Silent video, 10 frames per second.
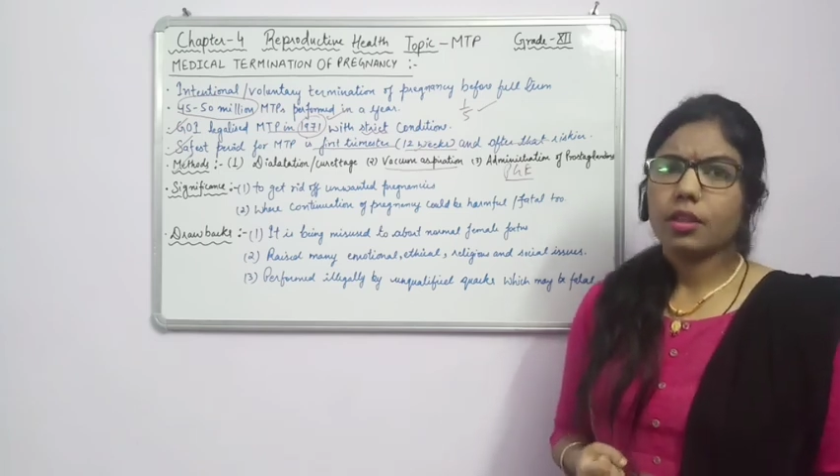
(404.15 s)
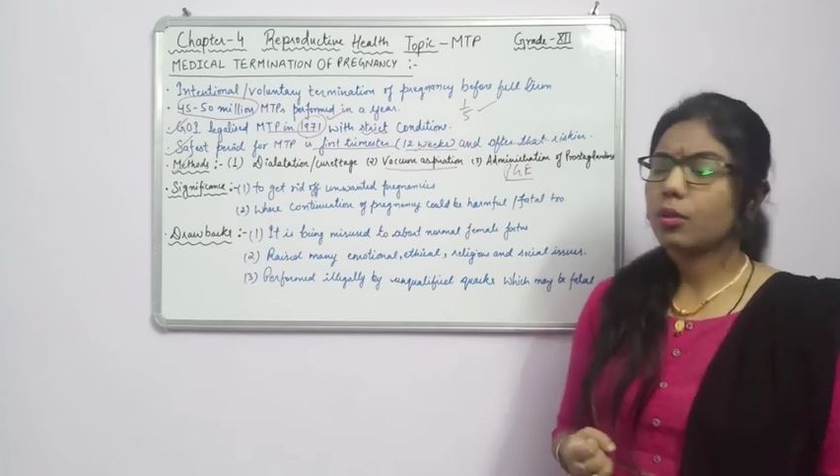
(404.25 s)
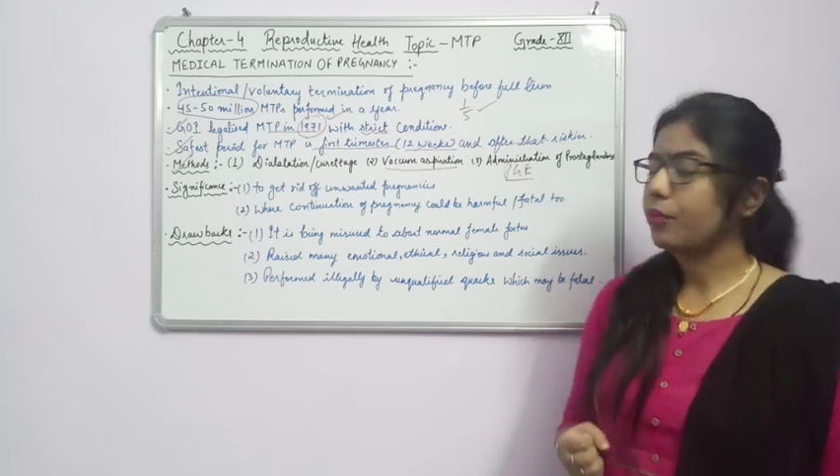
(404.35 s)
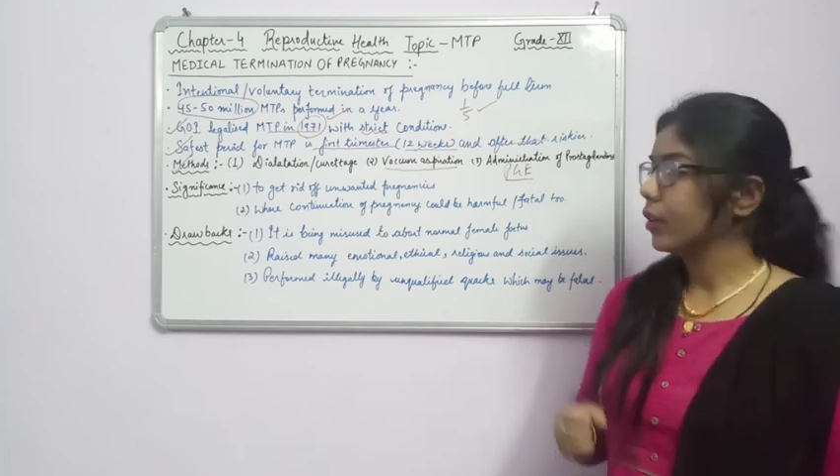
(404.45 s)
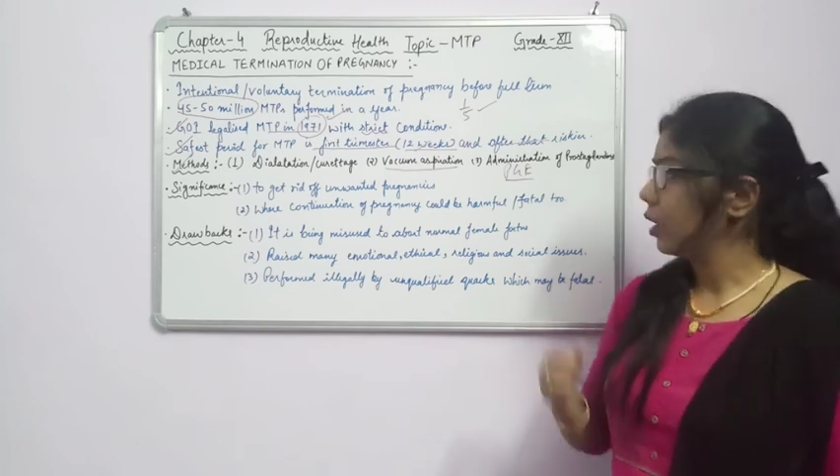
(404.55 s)

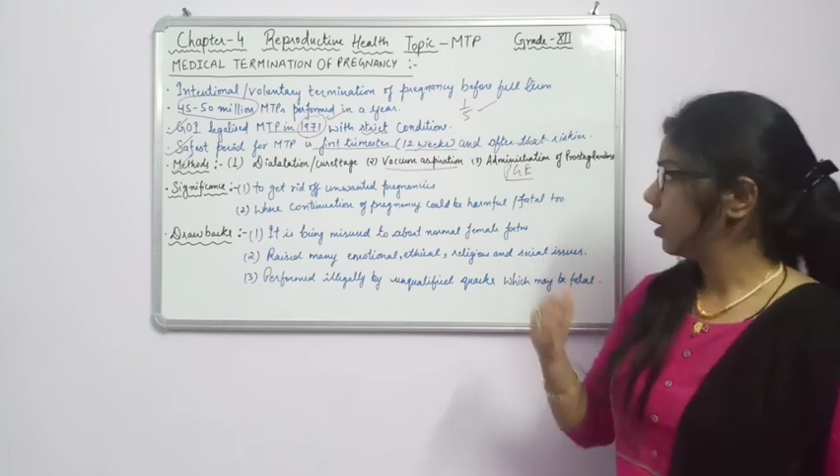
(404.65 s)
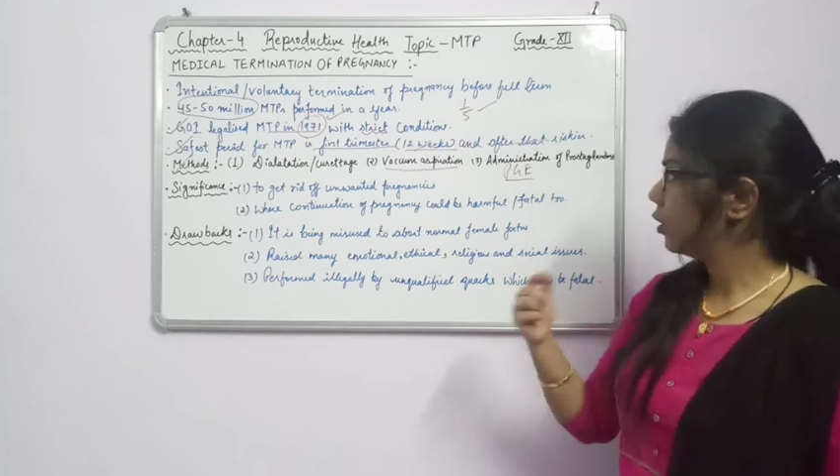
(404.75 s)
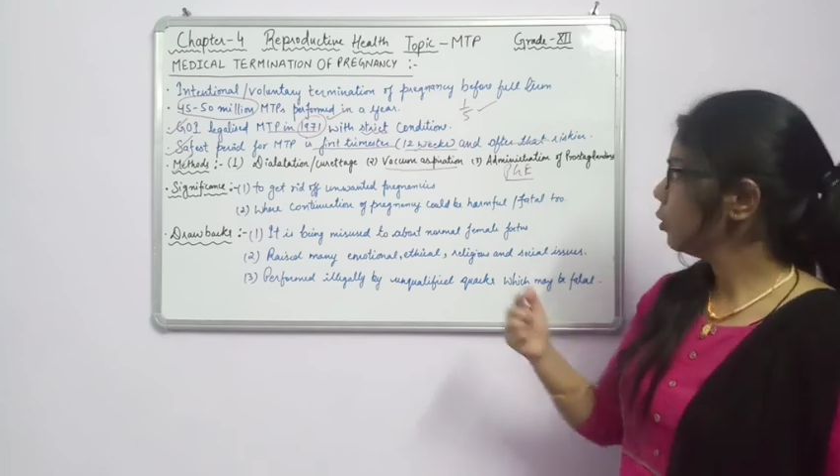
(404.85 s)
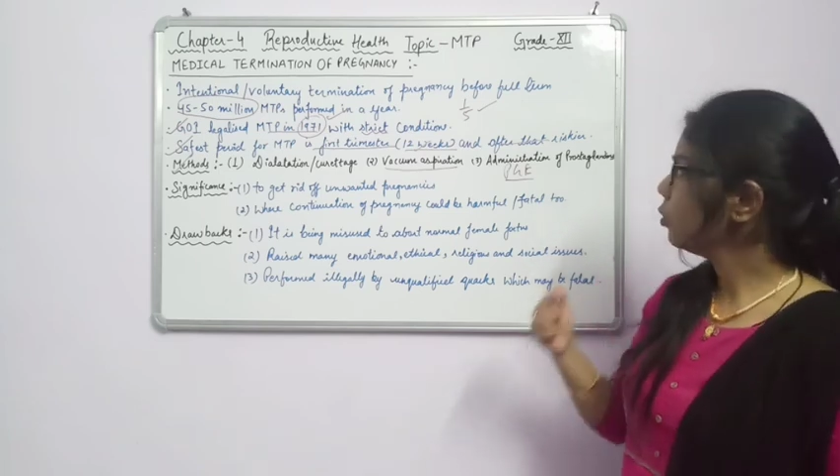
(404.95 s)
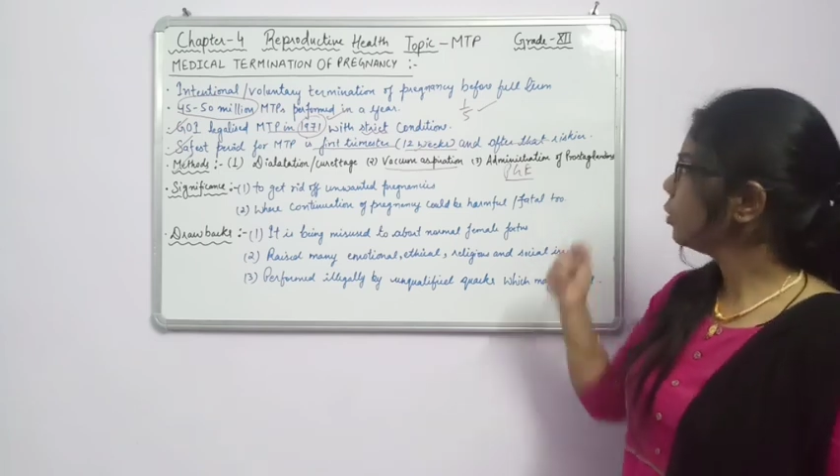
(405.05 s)
So
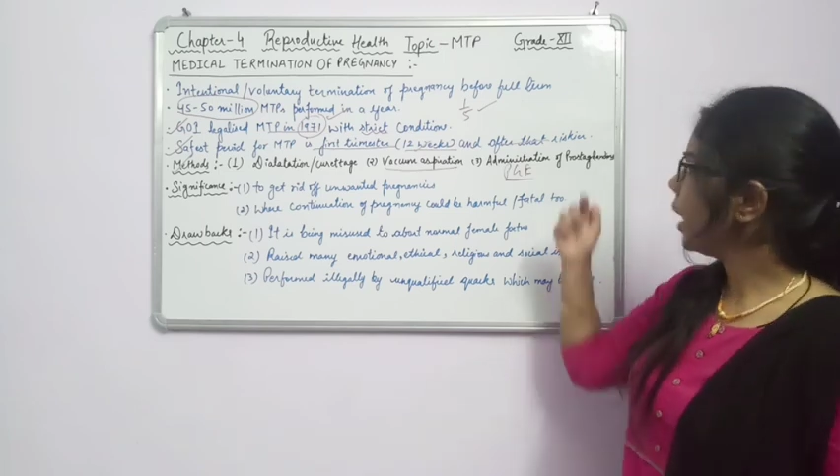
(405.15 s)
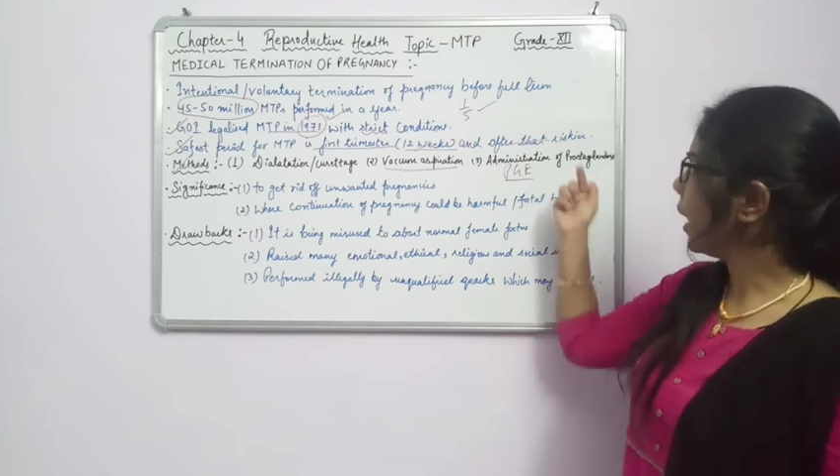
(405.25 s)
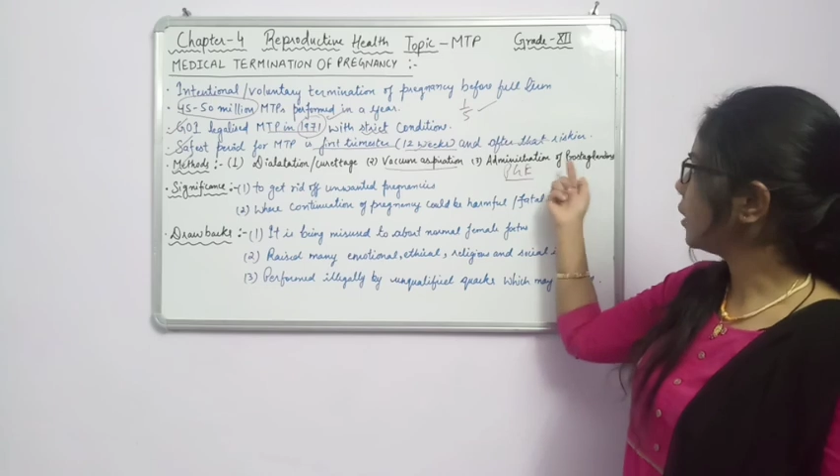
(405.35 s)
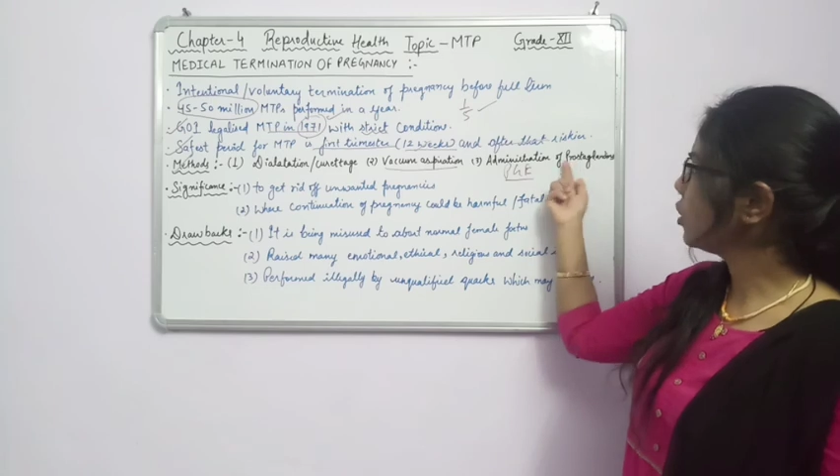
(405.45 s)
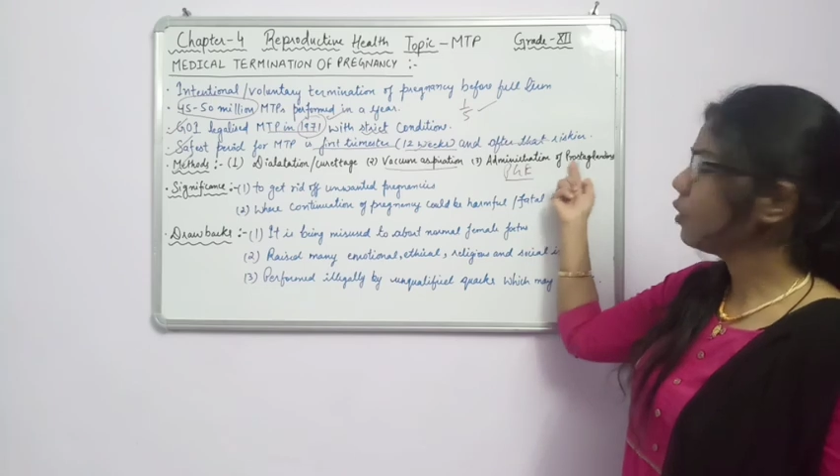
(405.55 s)
due to the action